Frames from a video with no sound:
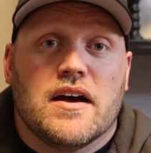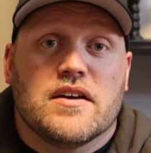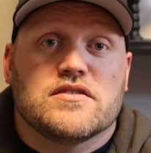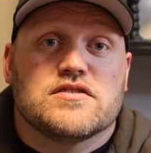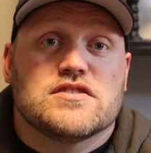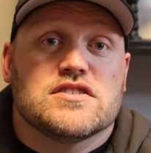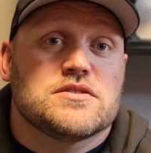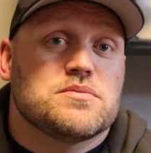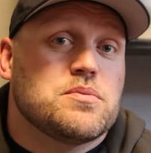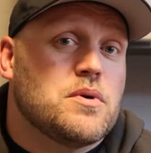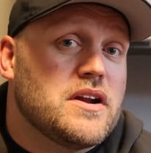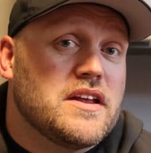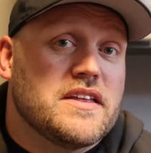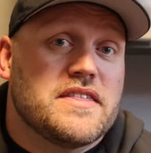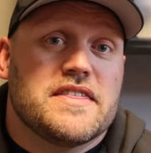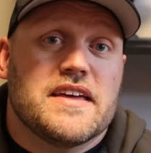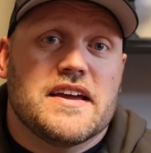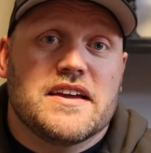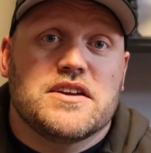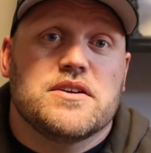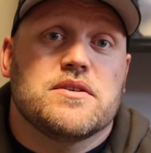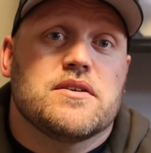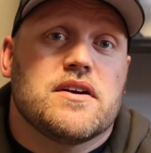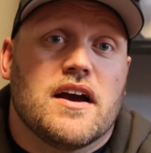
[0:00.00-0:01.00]
Just want to
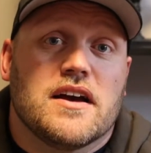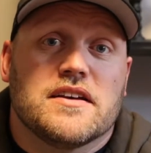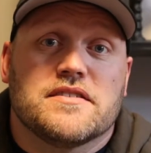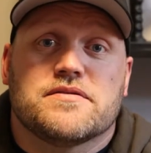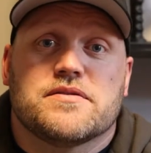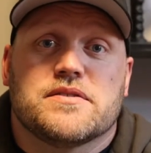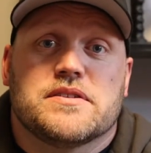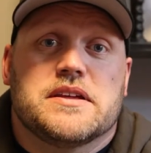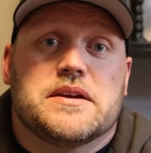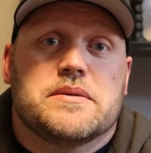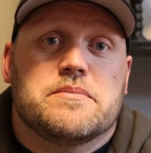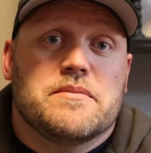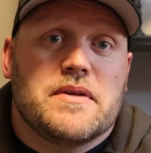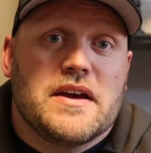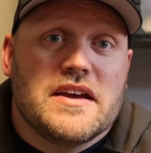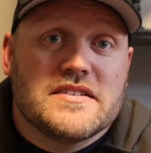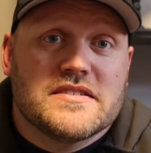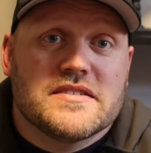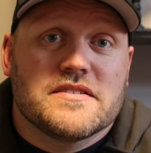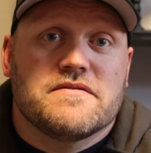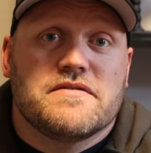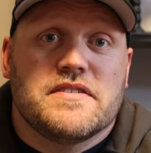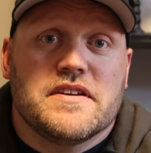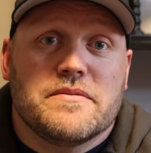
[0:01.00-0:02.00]
thank you guys for the
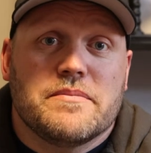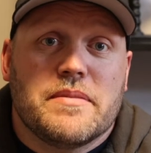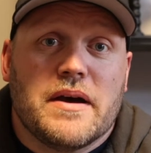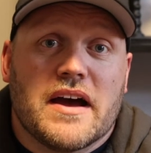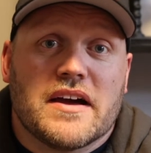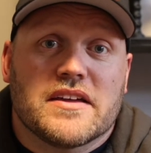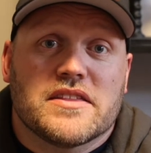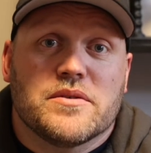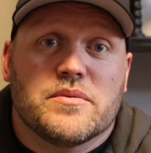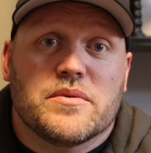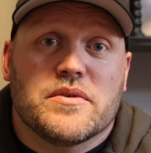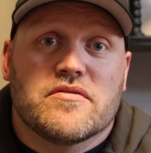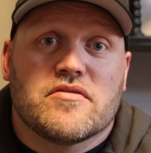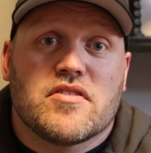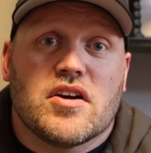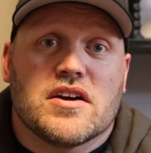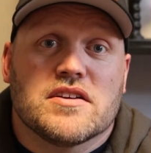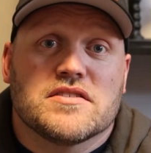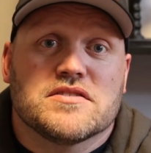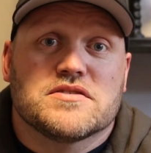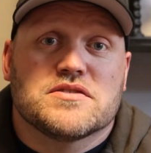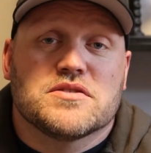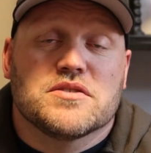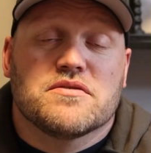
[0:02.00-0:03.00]
amazing feedback that we've
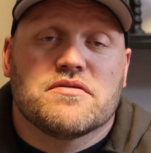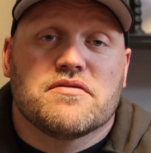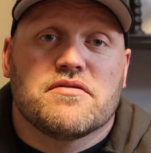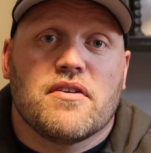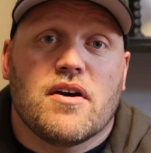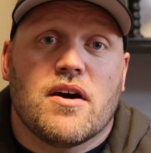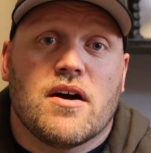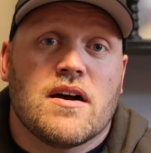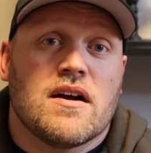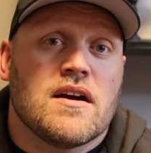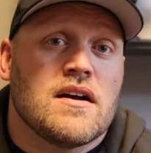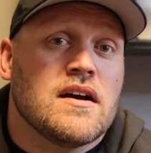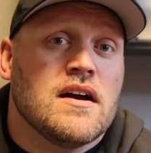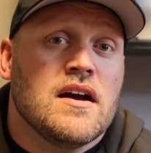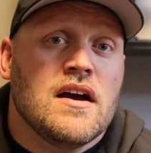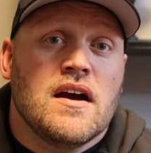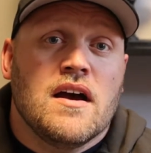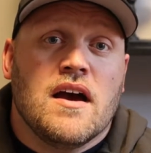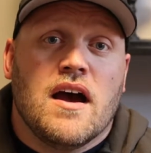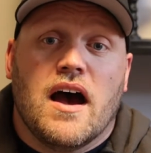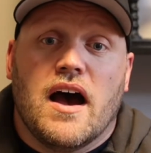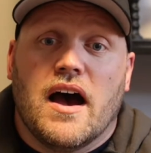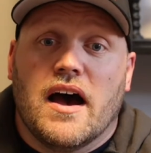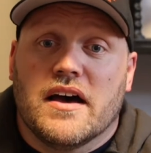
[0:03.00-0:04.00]
gotten so far.
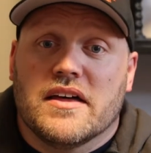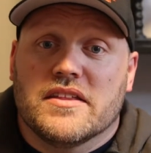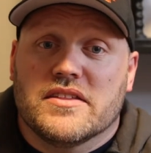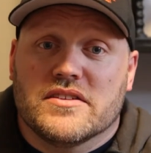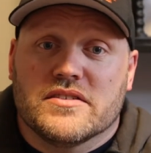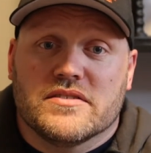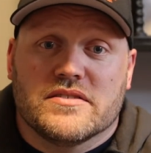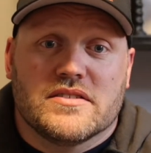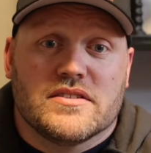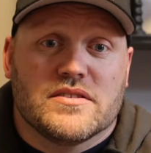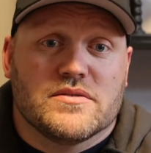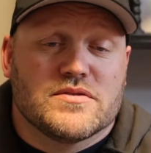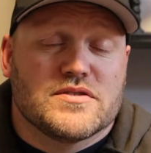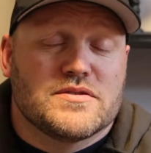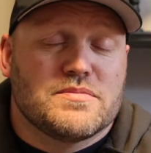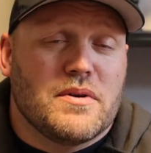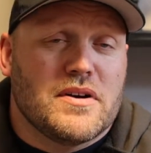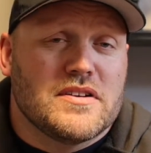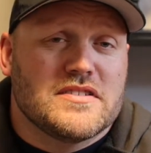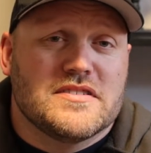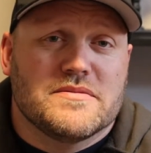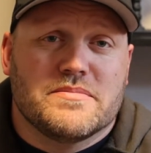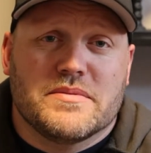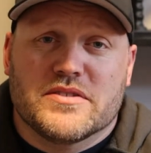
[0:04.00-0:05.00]
The
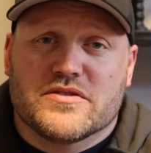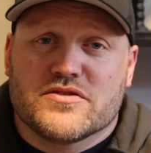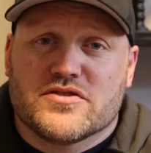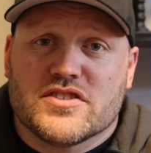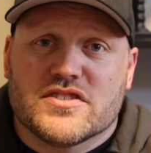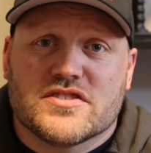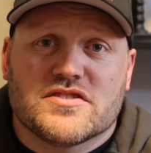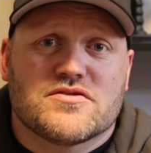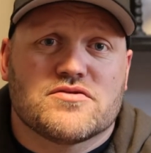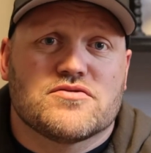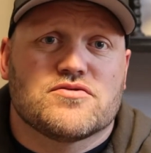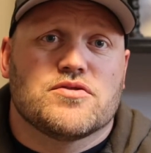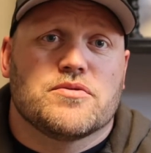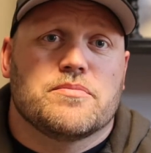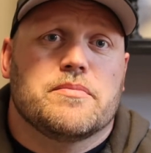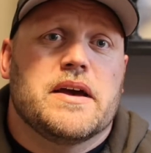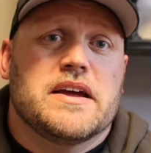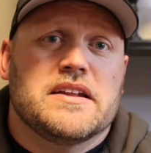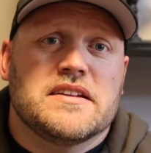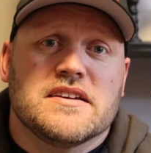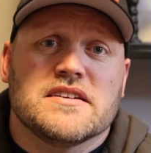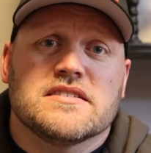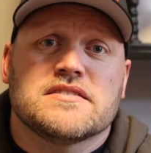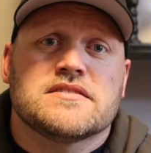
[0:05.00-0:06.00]
response has been just
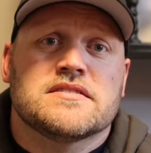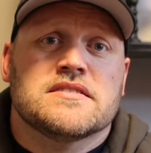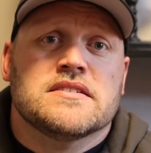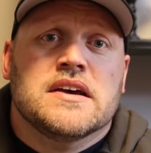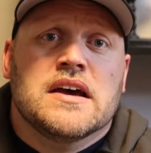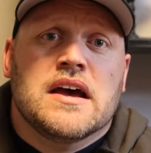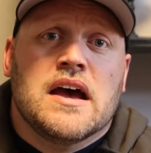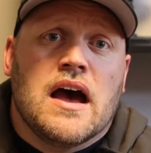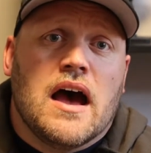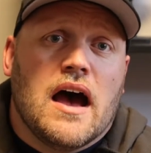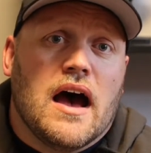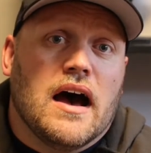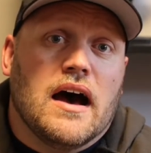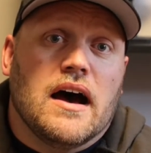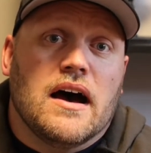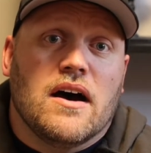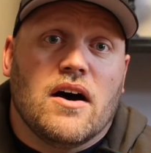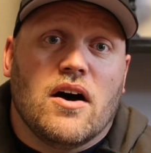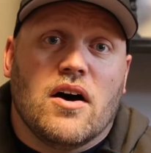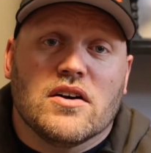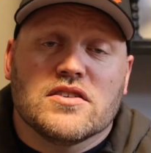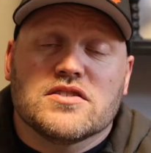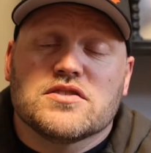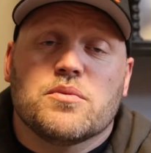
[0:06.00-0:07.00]
tremendous.
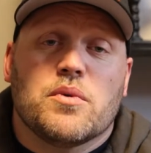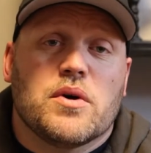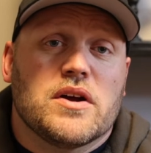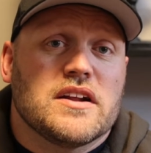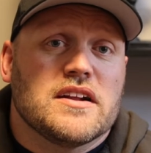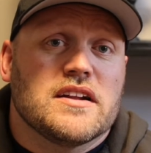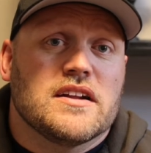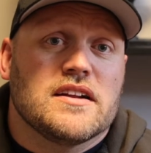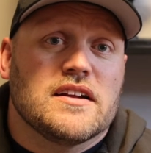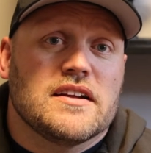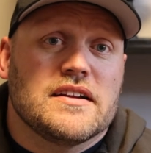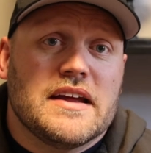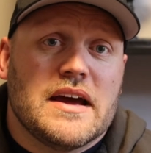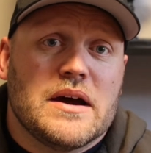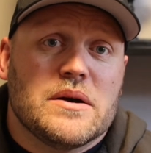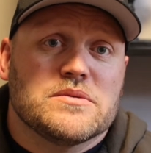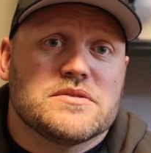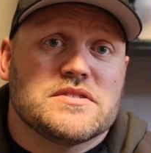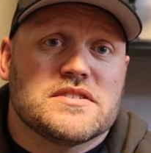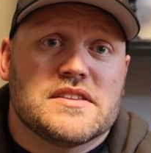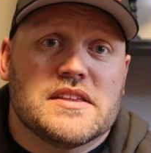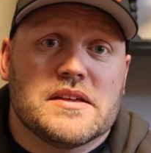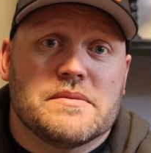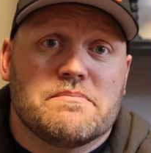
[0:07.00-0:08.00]
Also wanted to
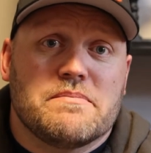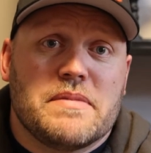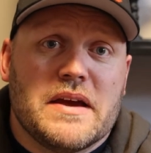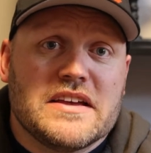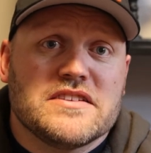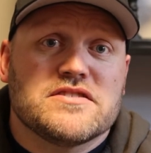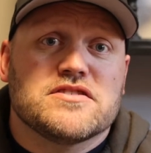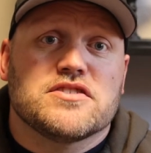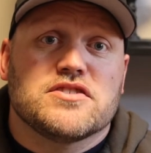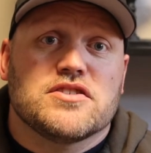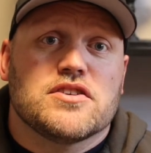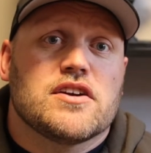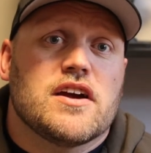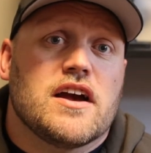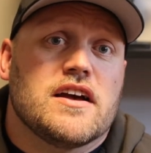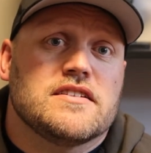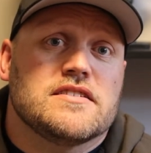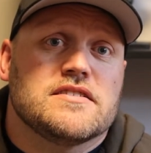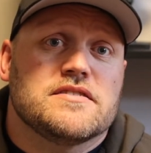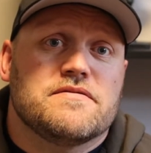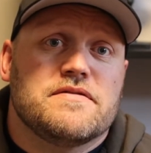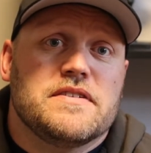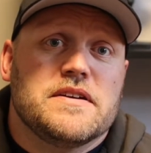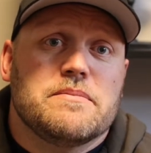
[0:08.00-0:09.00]
announce that based on your
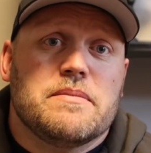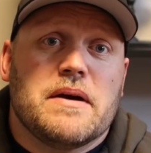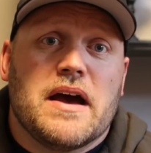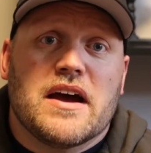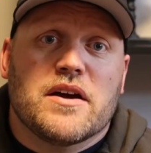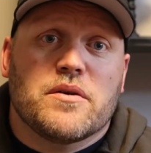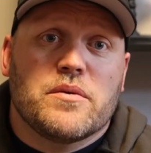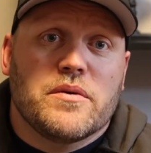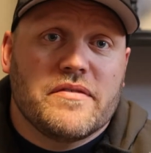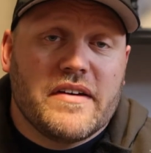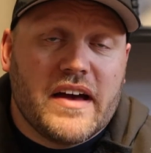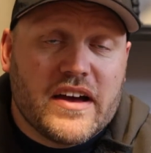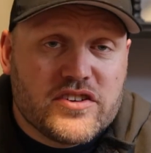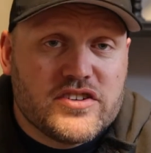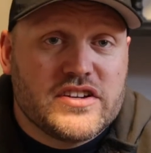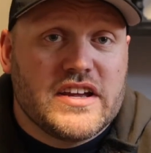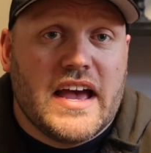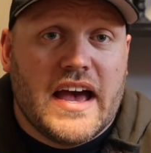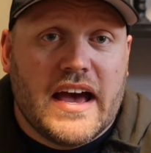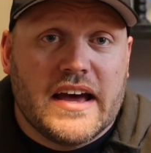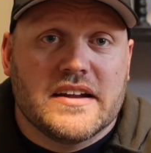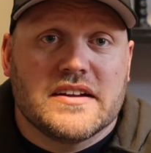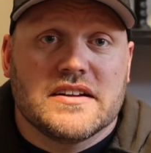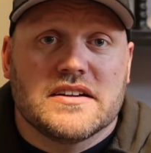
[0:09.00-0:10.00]
guys' feedback, we've
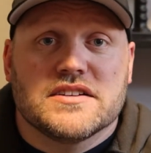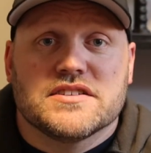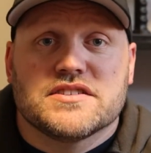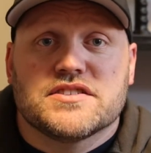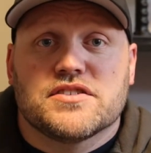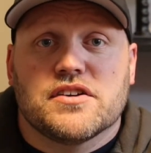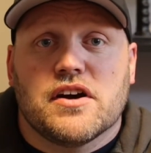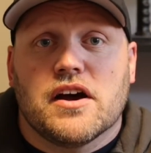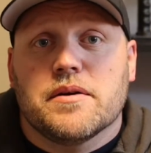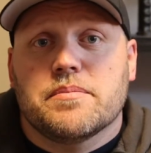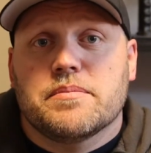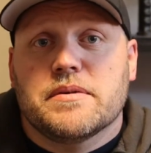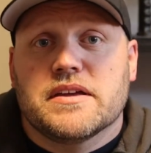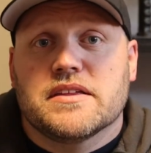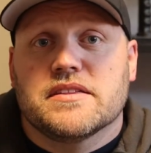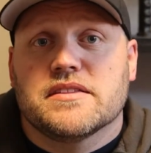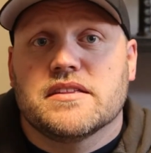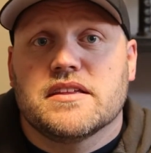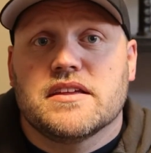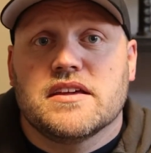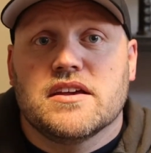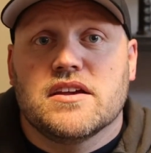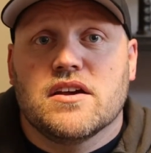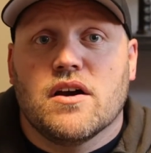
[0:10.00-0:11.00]
actually added a stop in
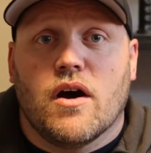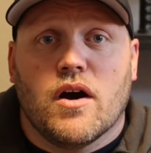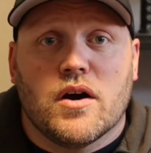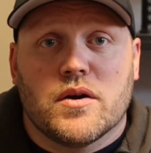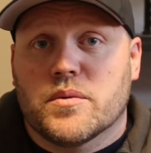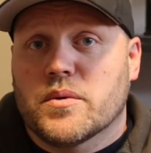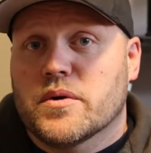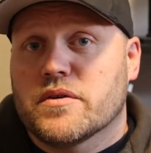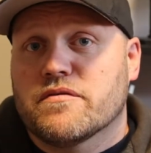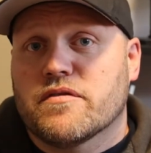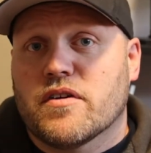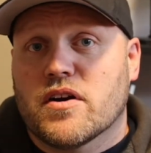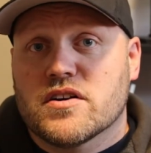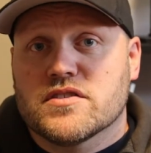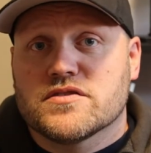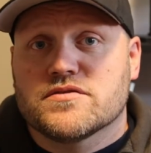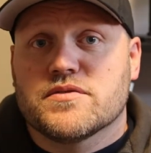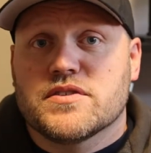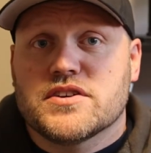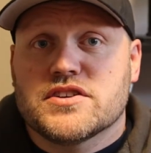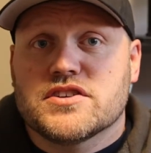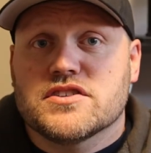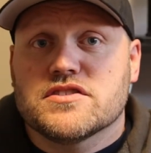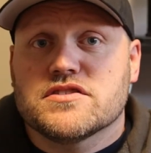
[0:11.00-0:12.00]
the Ottawa Vars
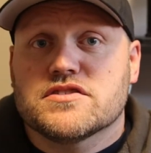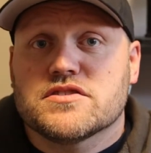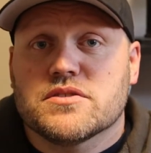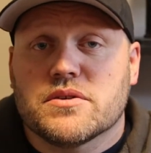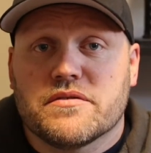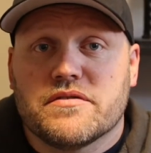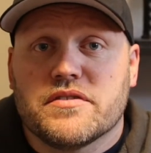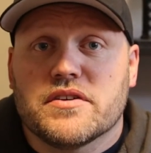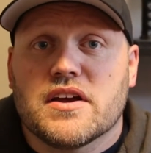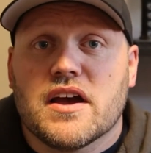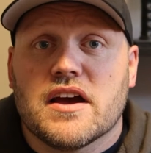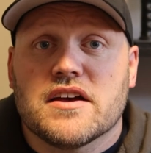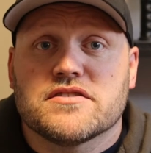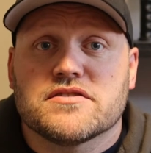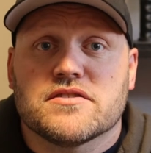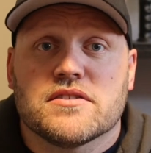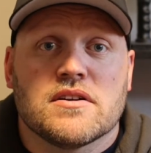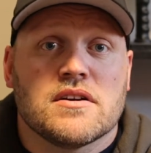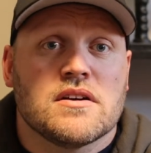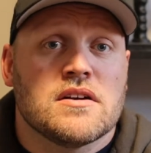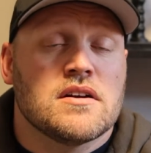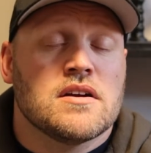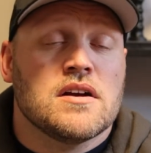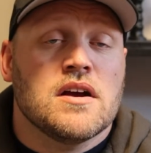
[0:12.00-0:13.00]
region. So if you guys
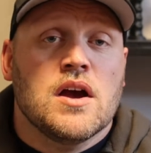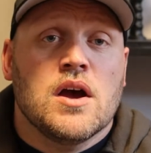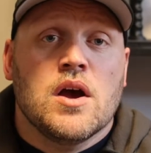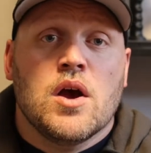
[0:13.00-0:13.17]
are